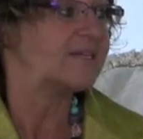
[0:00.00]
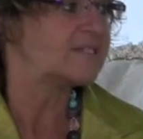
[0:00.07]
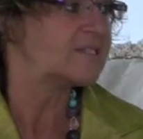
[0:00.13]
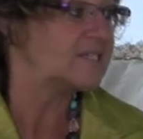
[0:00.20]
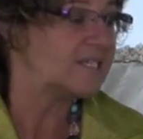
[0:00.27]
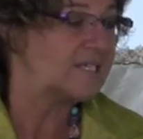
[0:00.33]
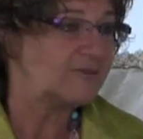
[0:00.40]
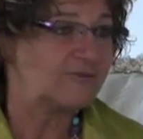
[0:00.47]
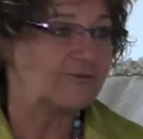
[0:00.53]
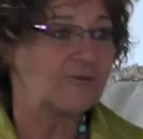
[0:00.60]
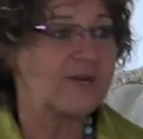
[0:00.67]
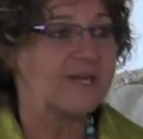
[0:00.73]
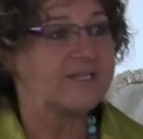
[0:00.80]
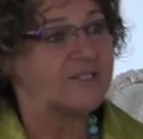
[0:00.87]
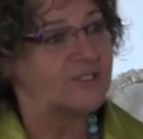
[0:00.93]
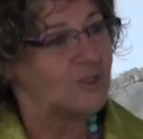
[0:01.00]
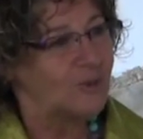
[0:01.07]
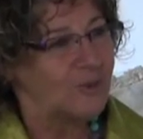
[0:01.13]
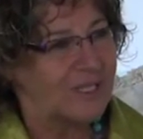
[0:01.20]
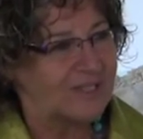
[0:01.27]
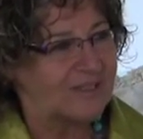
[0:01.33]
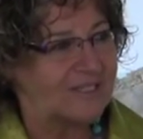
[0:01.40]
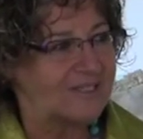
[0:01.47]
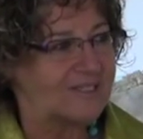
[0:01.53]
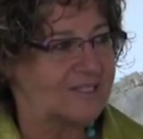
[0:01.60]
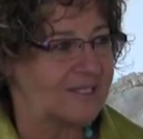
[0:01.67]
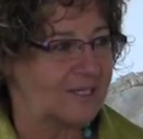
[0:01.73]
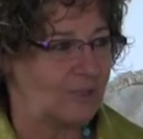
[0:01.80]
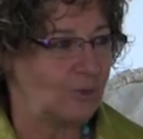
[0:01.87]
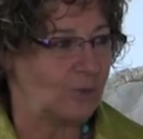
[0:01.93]
seeing friends, doing things
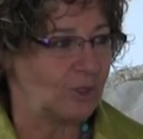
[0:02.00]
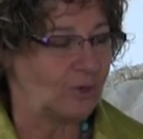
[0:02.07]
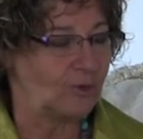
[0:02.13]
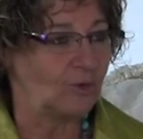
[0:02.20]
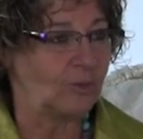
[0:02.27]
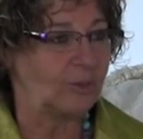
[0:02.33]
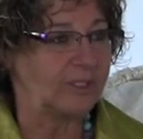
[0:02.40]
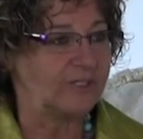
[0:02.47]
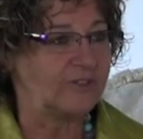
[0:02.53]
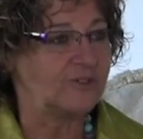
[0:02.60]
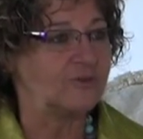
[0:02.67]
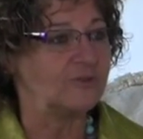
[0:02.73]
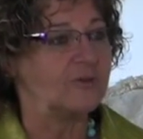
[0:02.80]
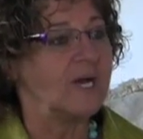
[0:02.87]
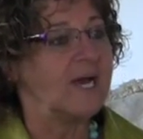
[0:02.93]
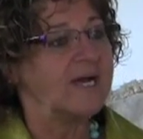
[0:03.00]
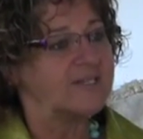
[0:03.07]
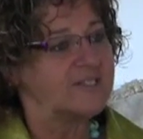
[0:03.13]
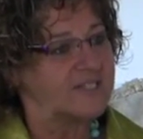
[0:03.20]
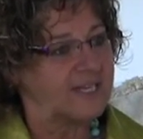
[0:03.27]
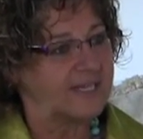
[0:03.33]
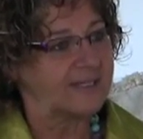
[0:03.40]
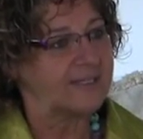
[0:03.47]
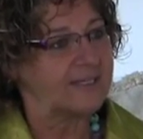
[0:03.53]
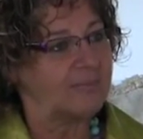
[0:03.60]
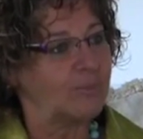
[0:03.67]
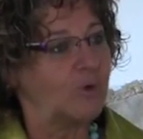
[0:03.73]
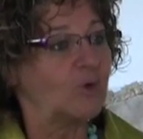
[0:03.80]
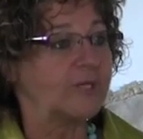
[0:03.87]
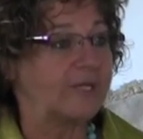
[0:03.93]
that you would normally do, suddenly
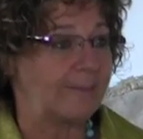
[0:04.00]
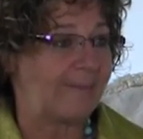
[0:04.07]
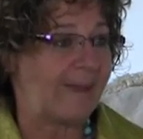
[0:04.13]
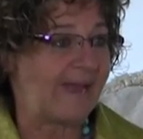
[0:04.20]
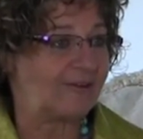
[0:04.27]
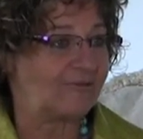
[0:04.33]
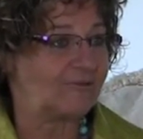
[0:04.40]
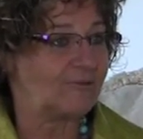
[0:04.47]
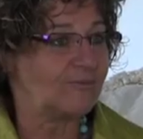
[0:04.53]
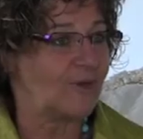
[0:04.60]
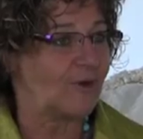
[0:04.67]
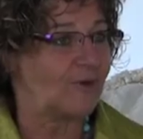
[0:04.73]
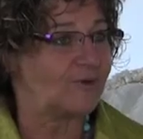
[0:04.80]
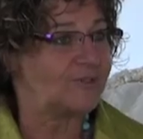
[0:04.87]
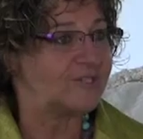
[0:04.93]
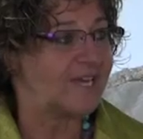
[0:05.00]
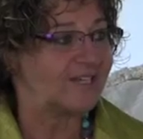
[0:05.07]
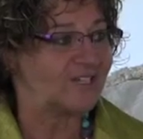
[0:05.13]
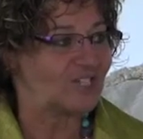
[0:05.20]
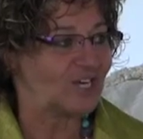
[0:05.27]
pulling back from those and